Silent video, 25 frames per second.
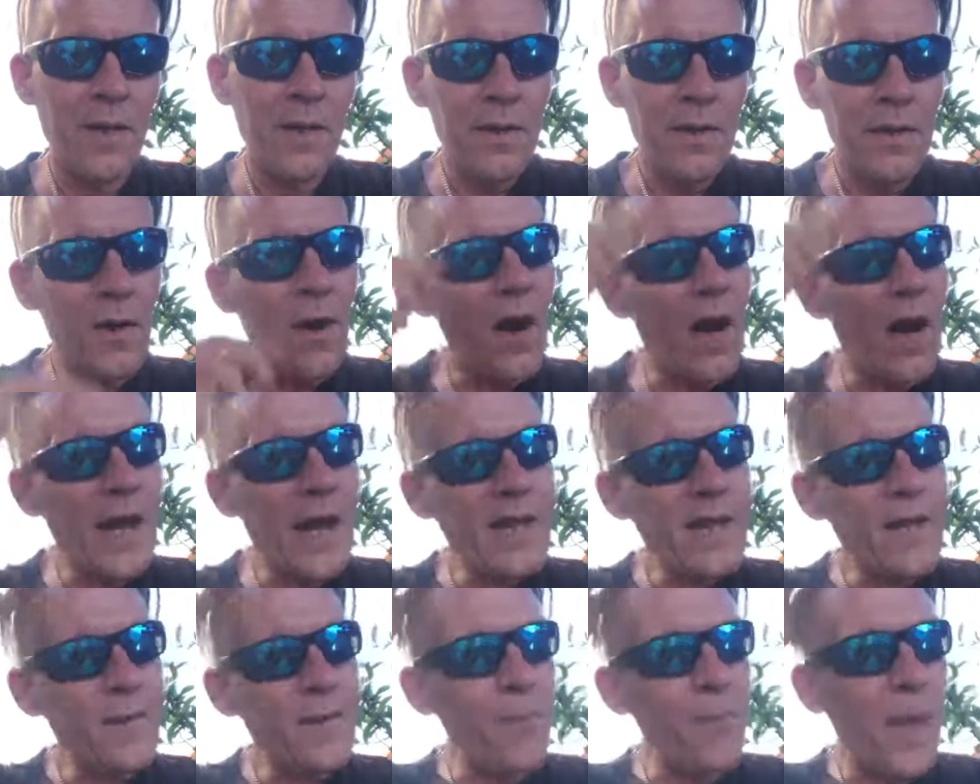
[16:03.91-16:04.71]
You know, I
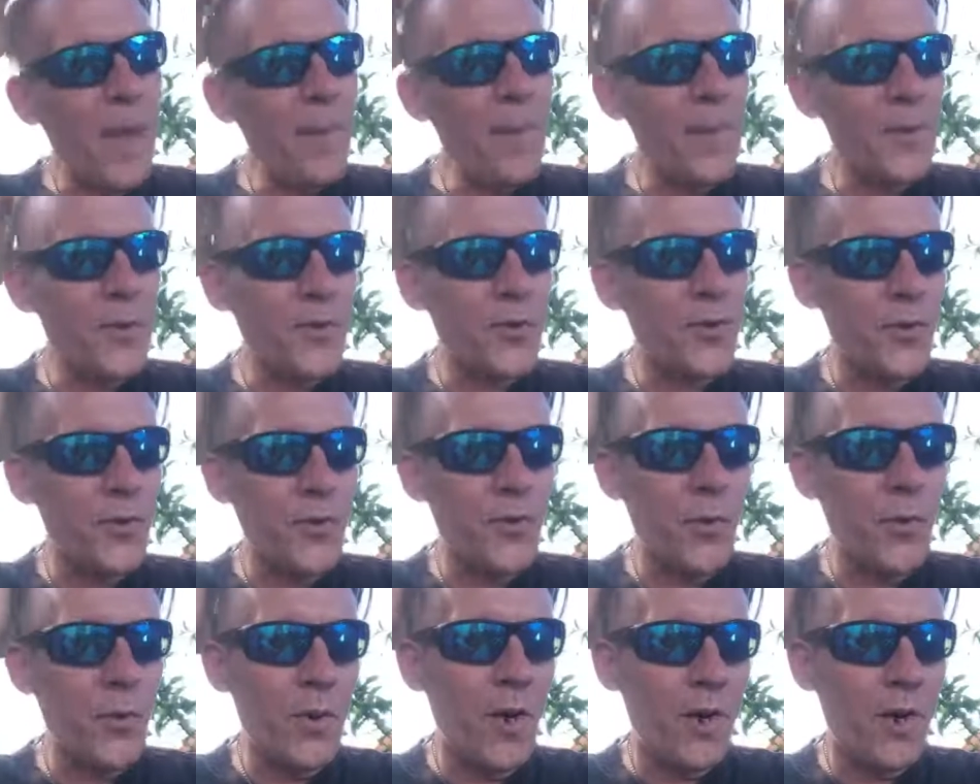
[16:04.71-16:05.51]
could maybe still
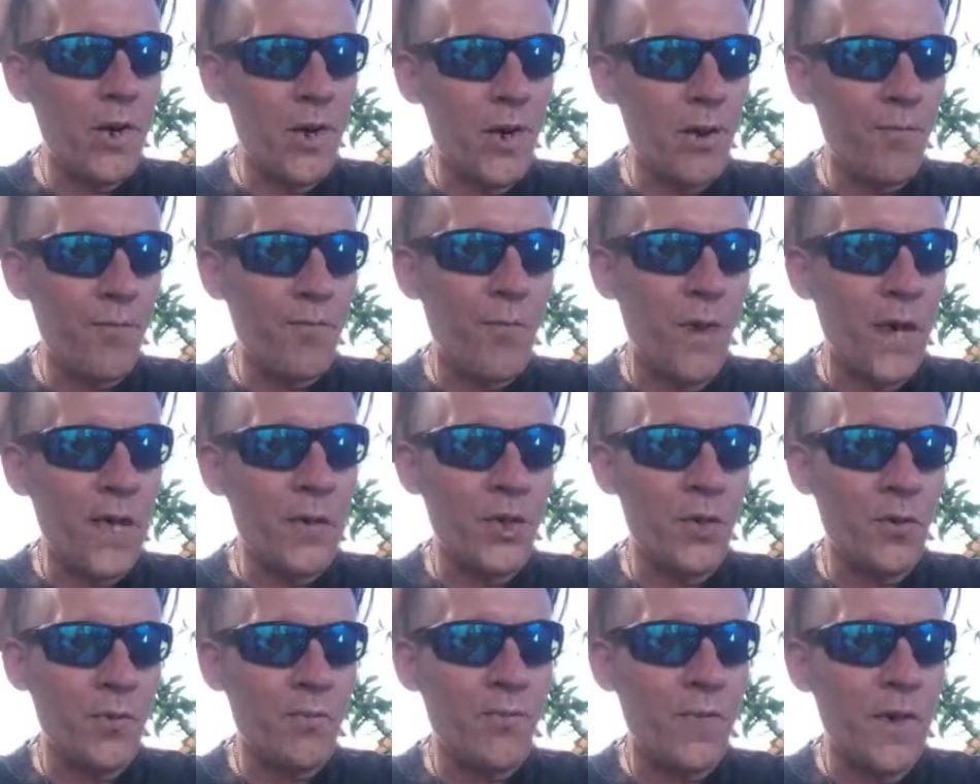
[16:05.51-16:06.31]
do it on your
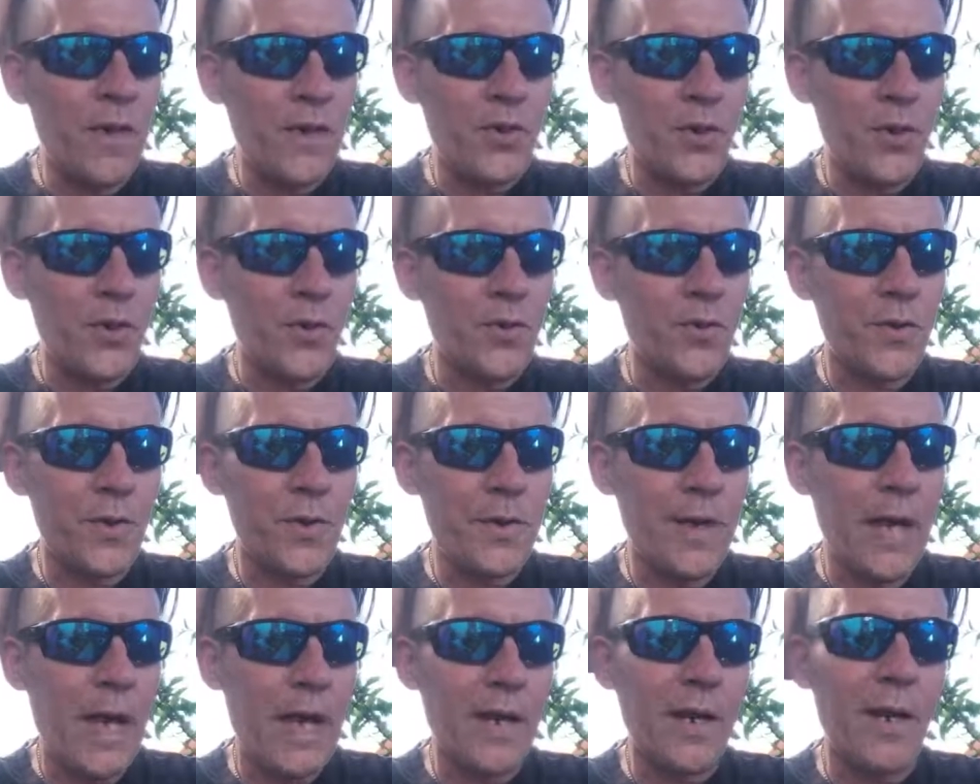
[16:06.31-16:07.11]
facial features and
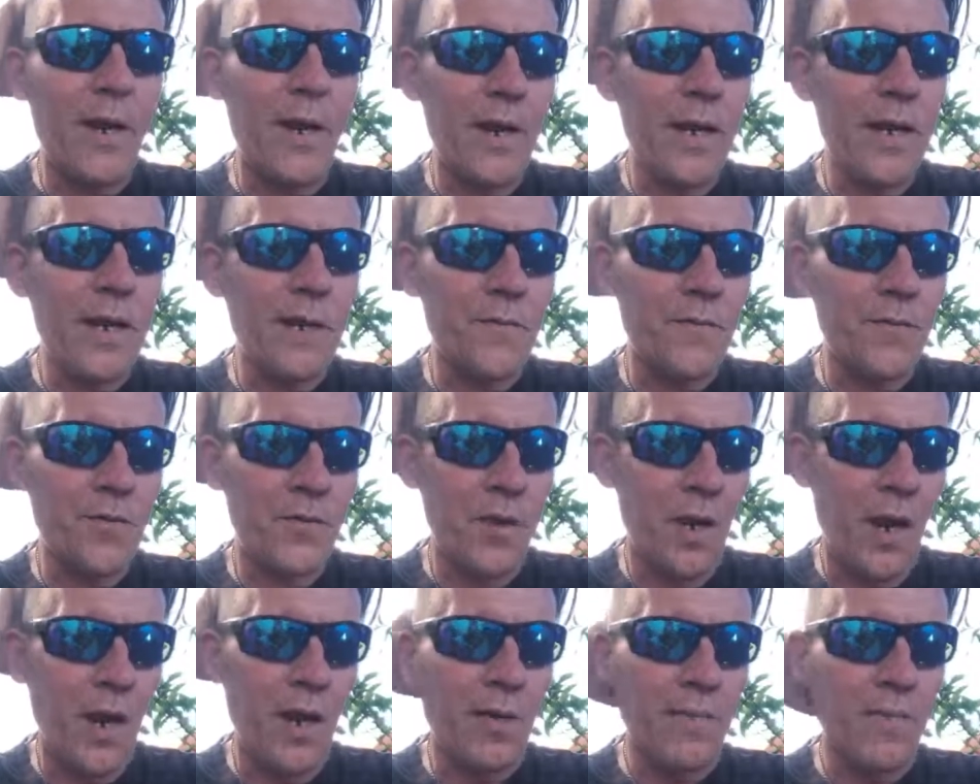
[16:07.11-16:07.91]
that kind of
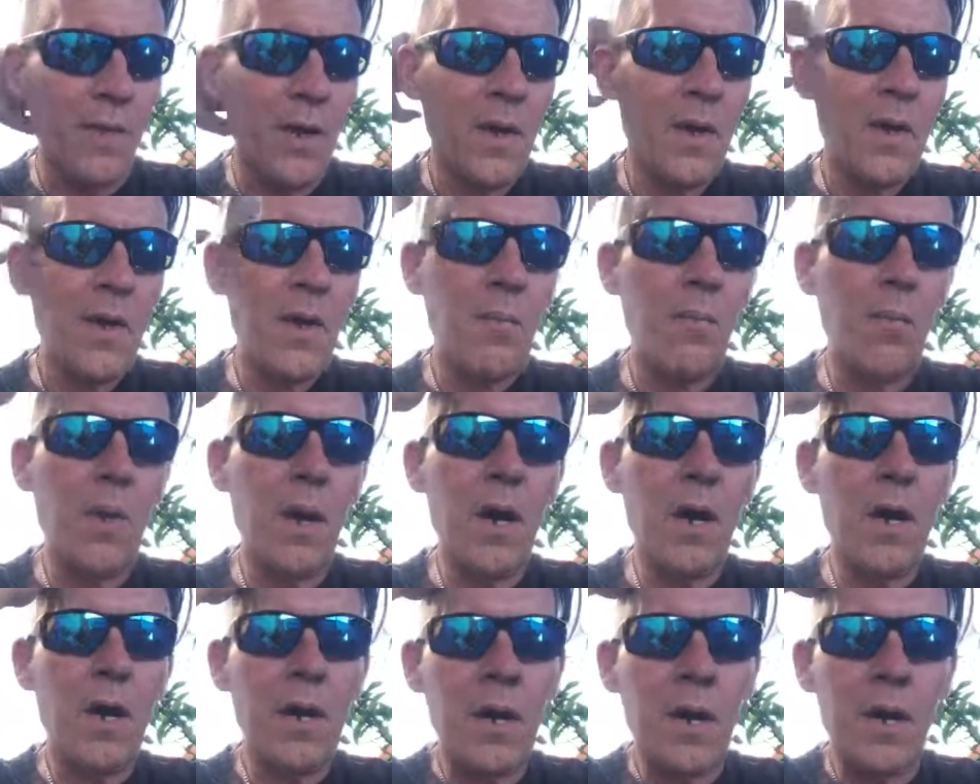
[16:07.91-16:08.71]
stuff,
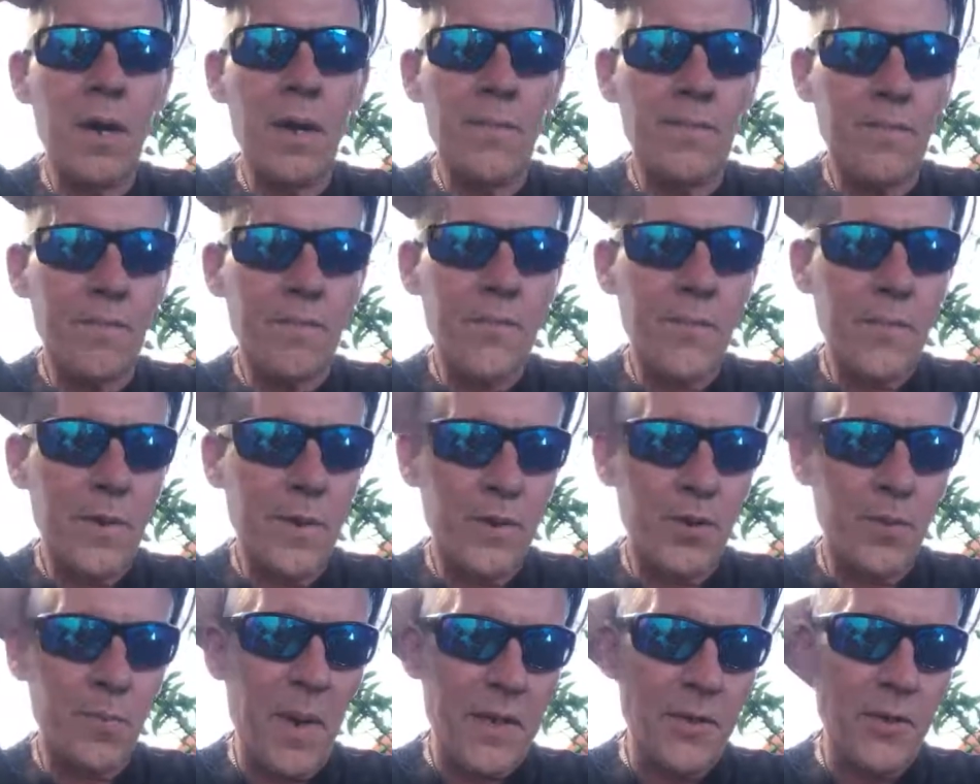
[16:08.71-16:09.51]
but
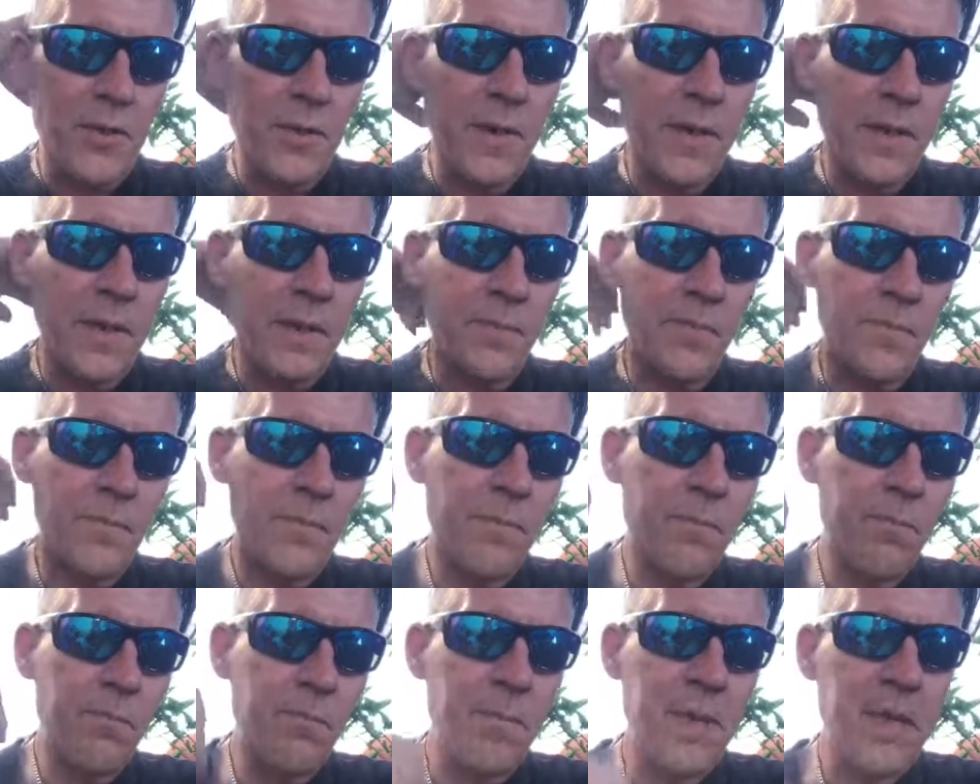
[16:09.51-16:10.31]
especially
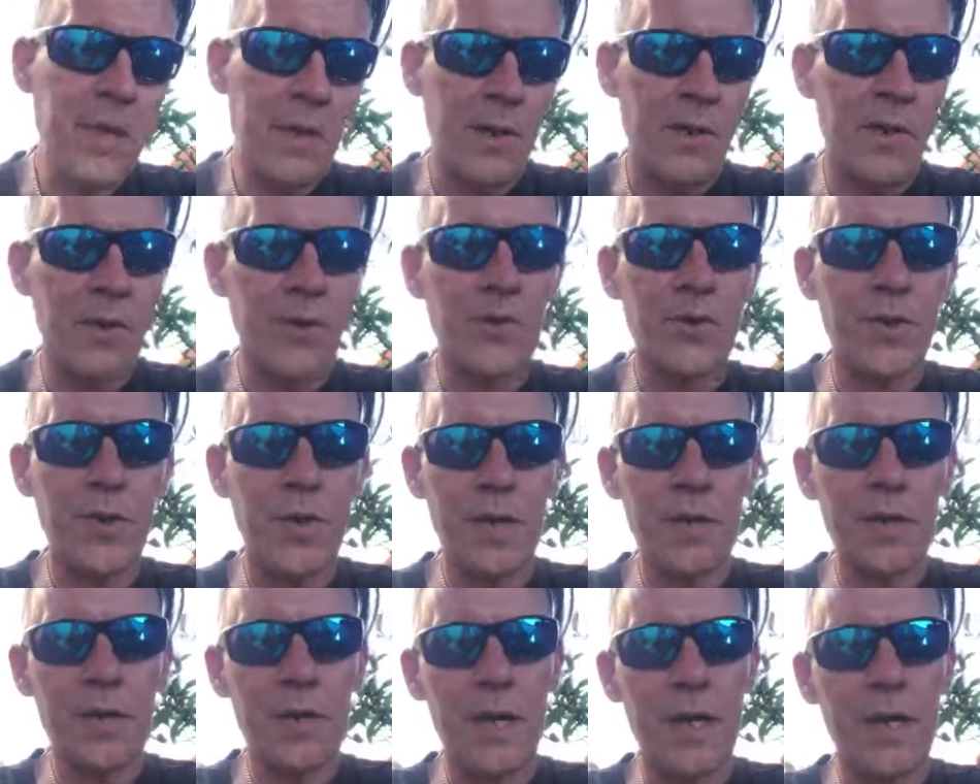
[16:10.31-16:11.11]
mirror
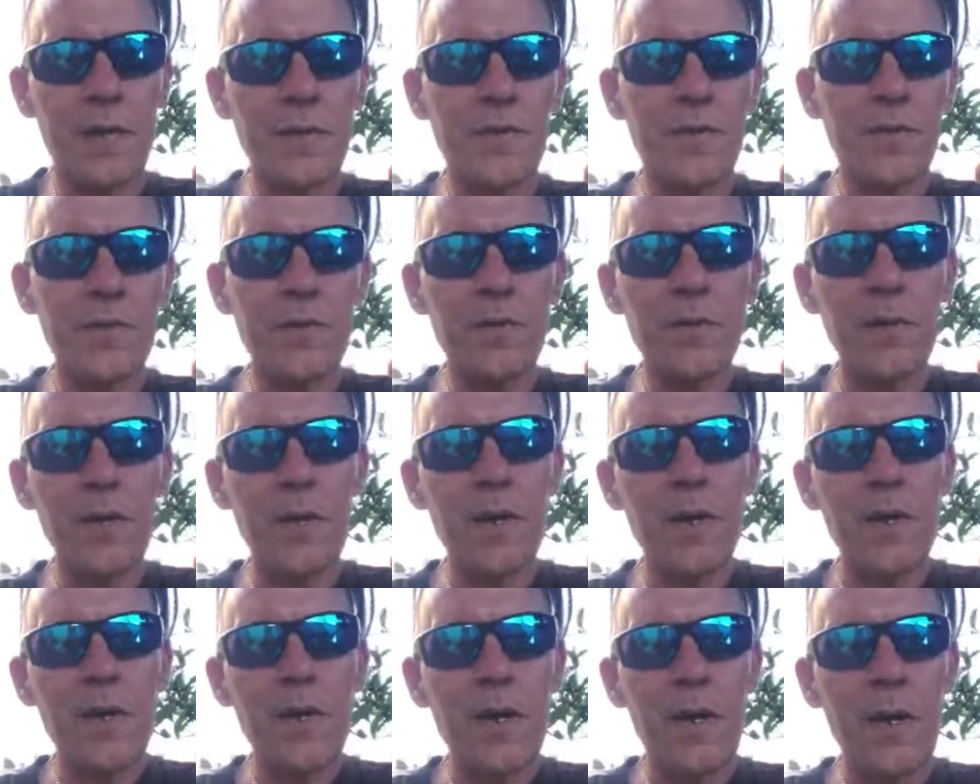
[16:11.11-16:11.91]
sunglasses,
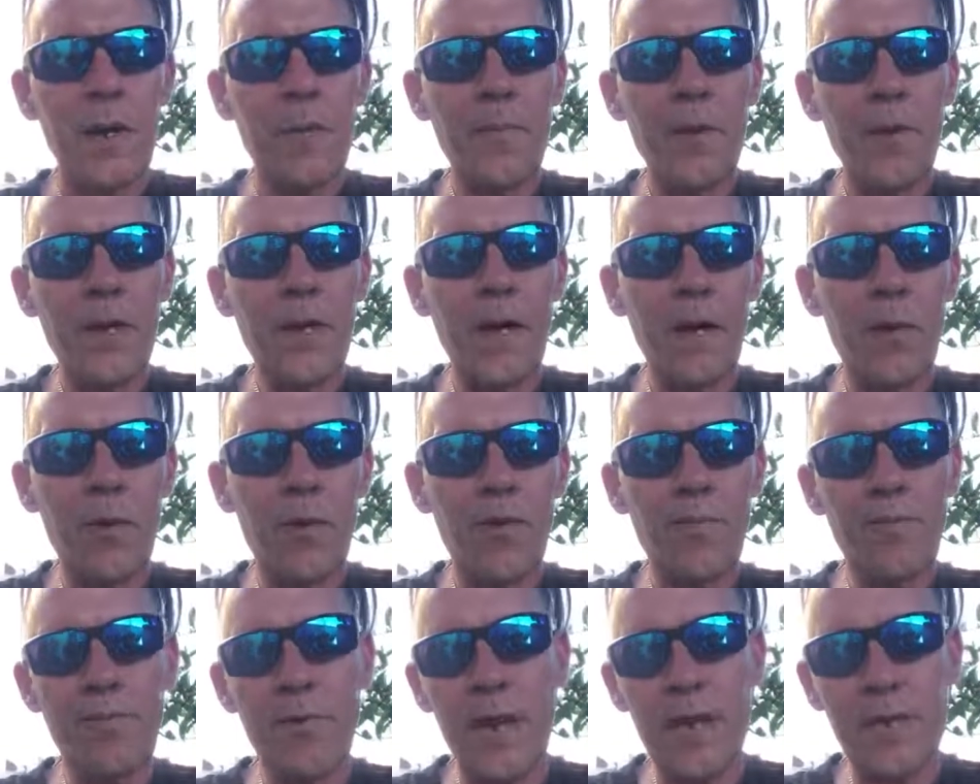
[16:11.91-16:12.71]
they kind of
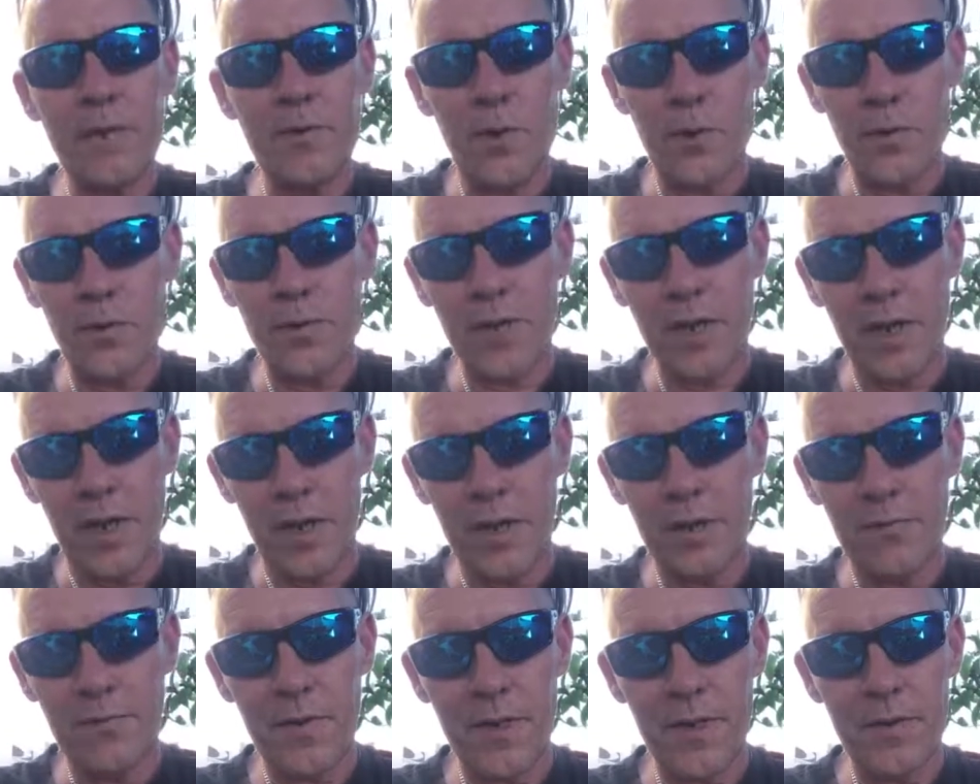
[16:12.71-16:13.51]
reflect those kind of
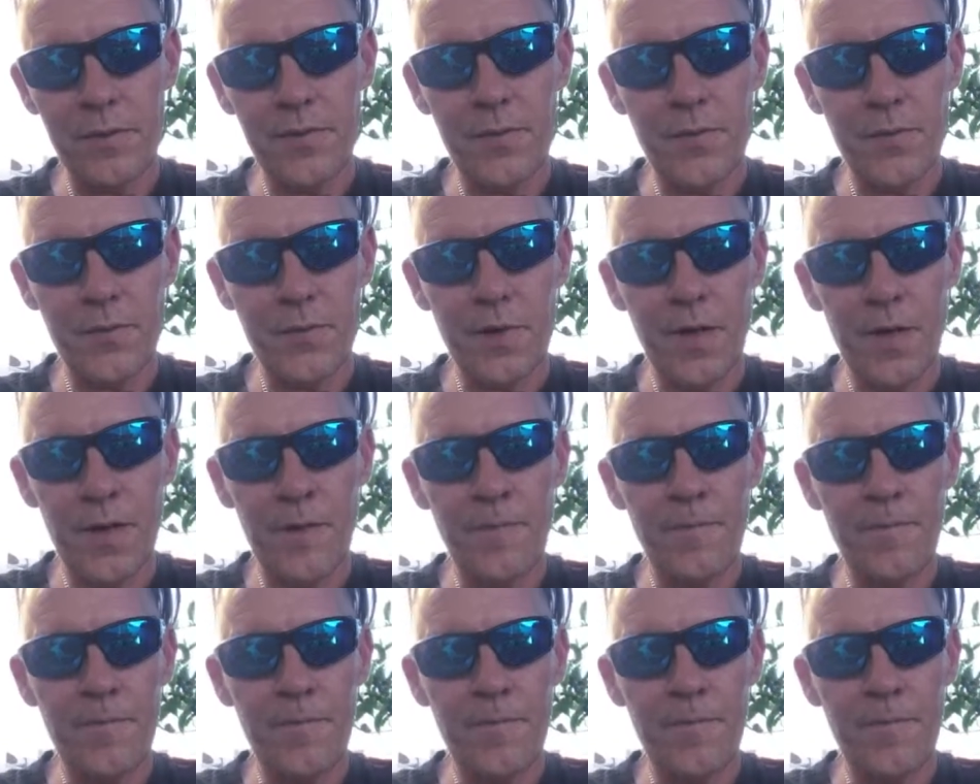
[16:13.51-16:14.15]
things. So